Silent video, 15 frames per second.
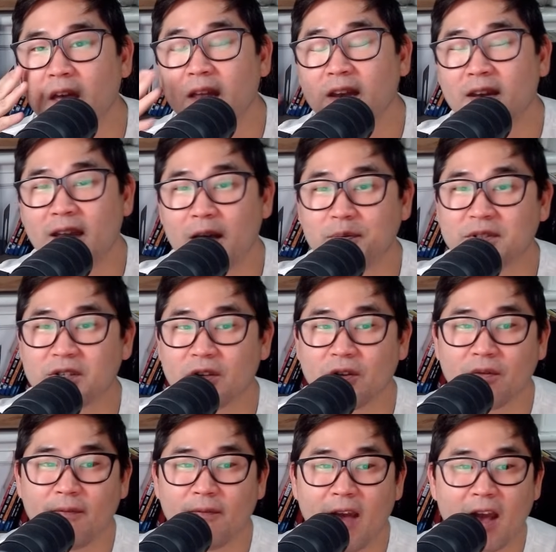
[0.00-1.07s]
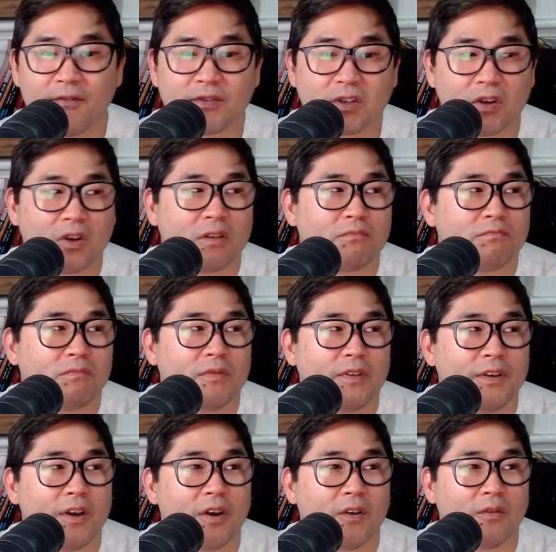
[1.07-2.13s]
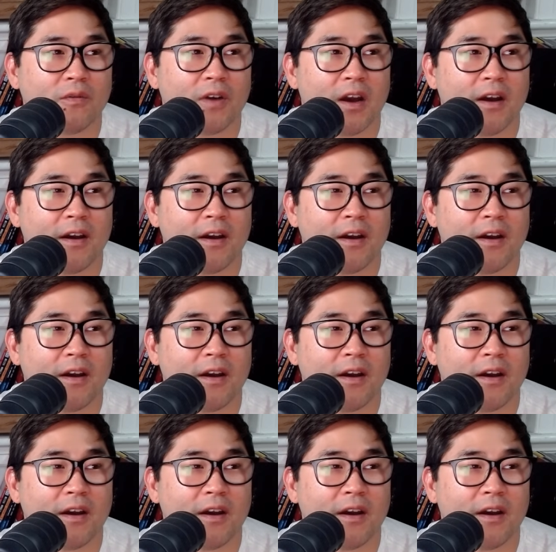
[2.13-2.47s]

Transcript: Neptune, after, you know,